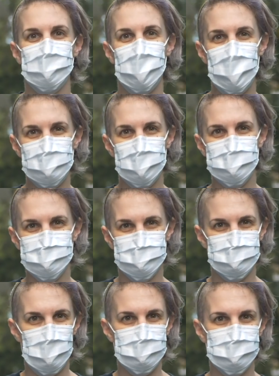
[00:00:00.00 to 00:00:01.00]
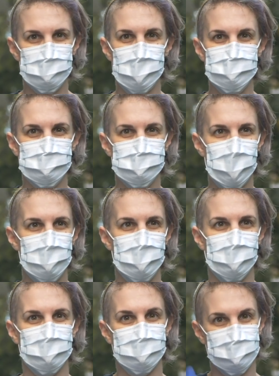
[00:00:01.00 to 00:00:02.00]
The key things to remember when you're
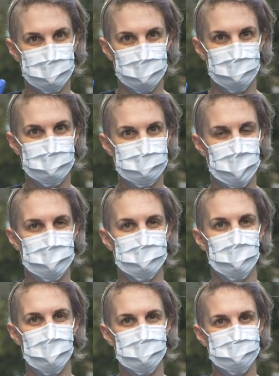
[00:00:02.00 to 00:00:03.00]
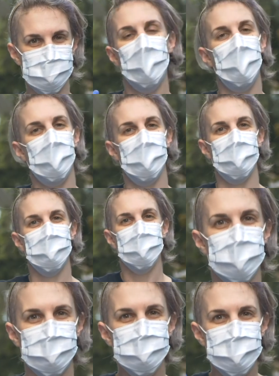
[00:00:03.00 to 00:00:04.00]
wearing gloves and a mask are,
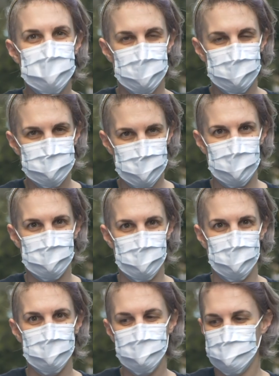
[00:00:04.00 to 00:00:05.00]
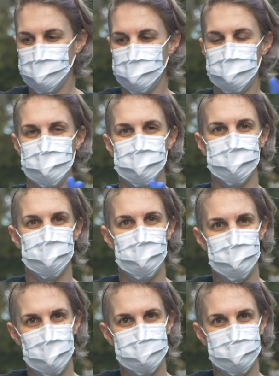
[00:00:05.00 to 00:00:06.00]
don't touch anything with your
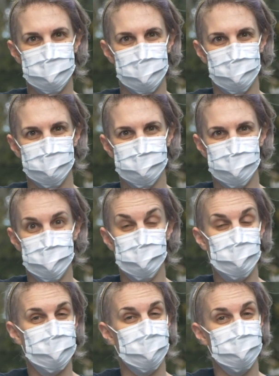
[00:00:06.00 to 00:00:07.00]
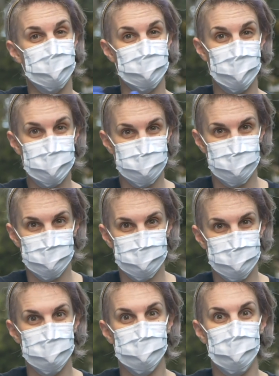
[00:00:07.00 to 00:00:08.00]
contaminated gloves that you'll be touching later
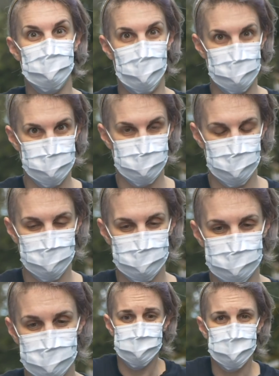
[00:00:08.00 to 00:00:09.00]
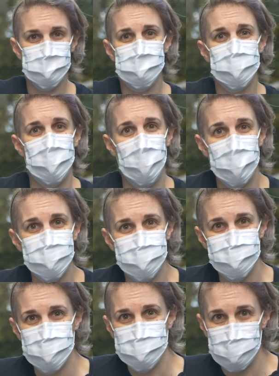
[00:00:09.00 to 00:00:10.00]
on without your gloves. Don't put your hand
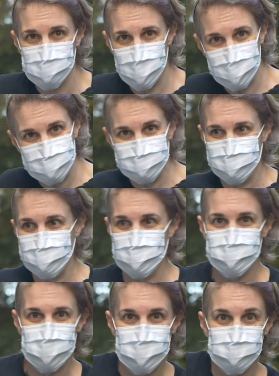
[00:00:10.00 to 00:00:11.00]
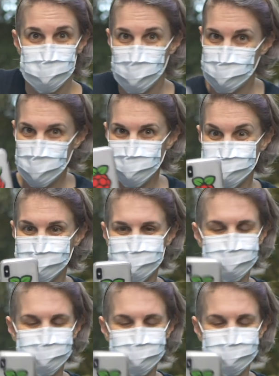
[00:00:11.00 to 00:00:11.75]
into your pocket and take your phone out.